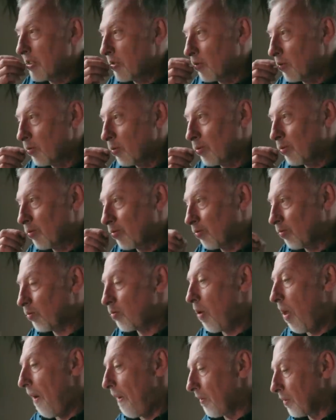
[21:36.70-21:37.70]
is it
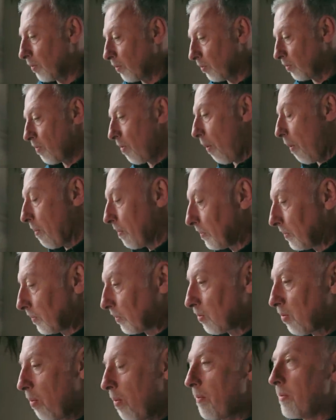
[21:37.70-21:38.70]
amplified the flavor.
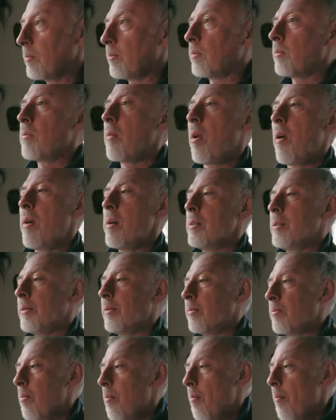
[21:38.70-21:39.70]

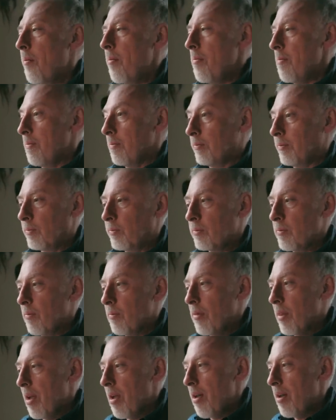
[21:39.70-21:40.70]
And I wanted you guys